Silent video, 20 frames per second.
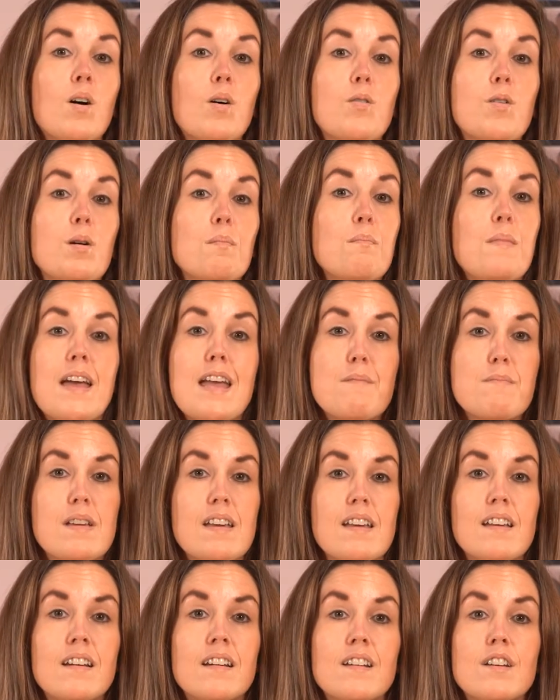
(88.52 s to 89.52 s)
Or
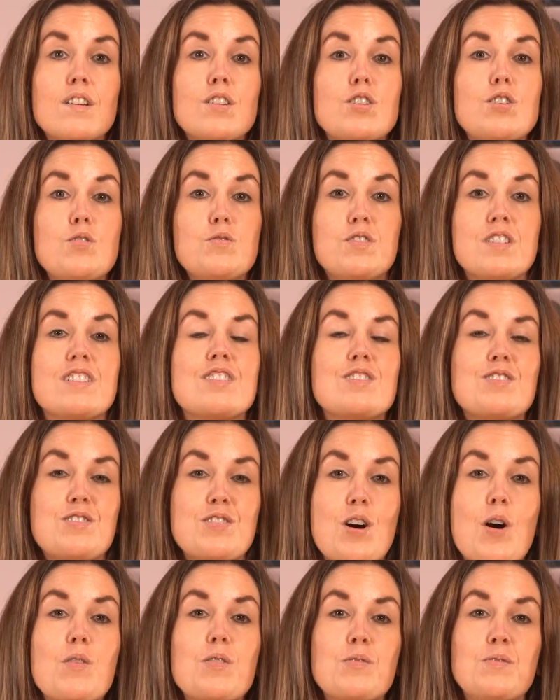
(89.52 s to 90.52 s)
maybe you just
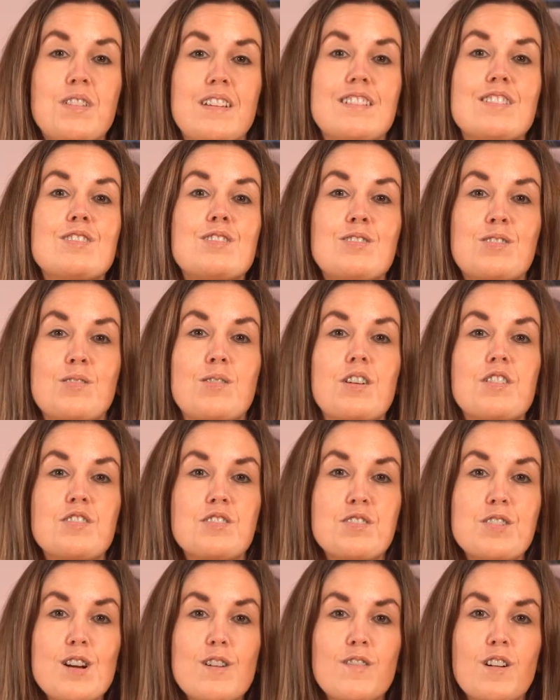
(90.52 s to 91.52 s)
know you need a storage
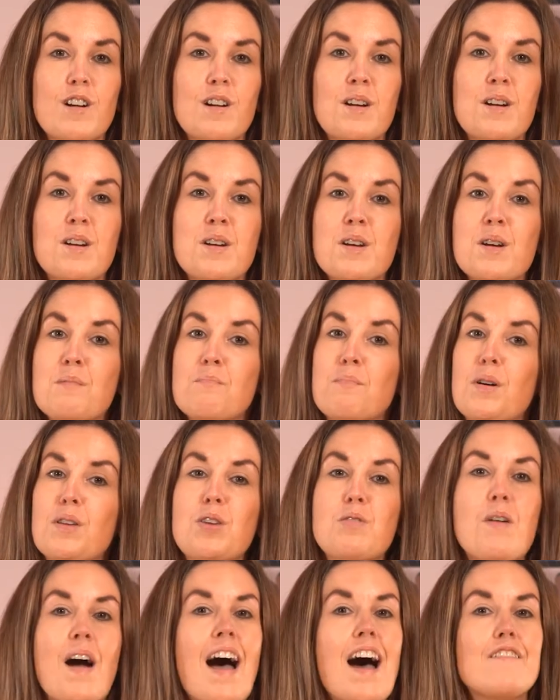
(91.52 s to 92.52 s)
server, but
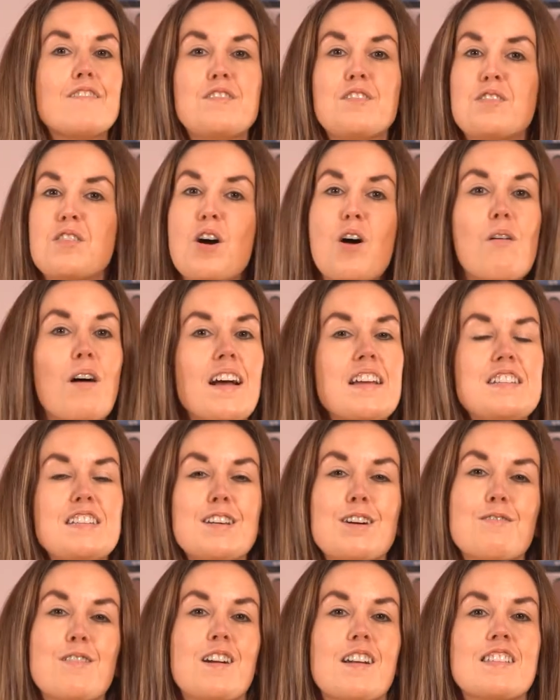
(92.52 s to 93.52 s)
you have no
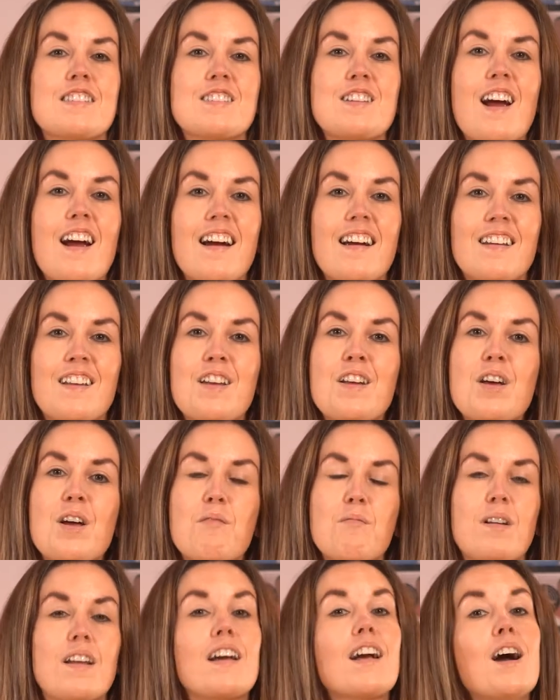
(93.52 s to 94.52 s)
idea where to start
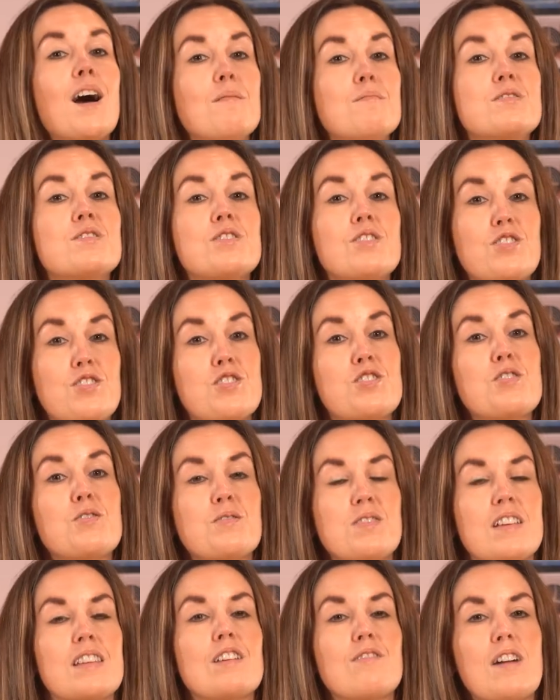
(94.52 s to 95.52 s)
when it comes to
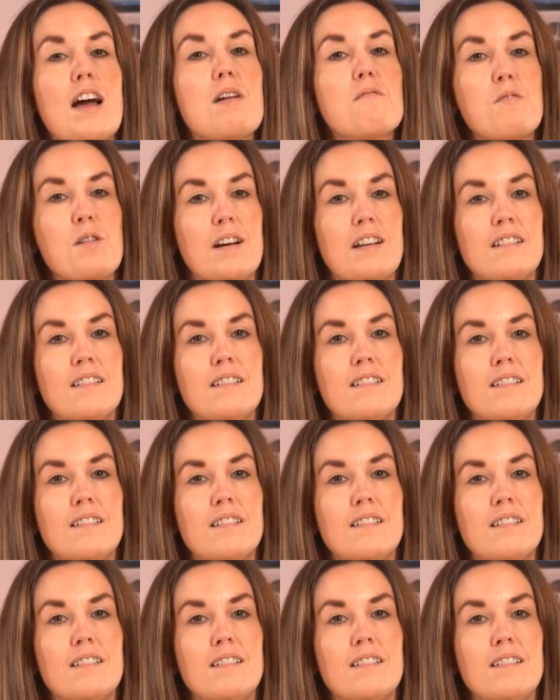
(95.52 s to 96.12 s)
choosing the right one.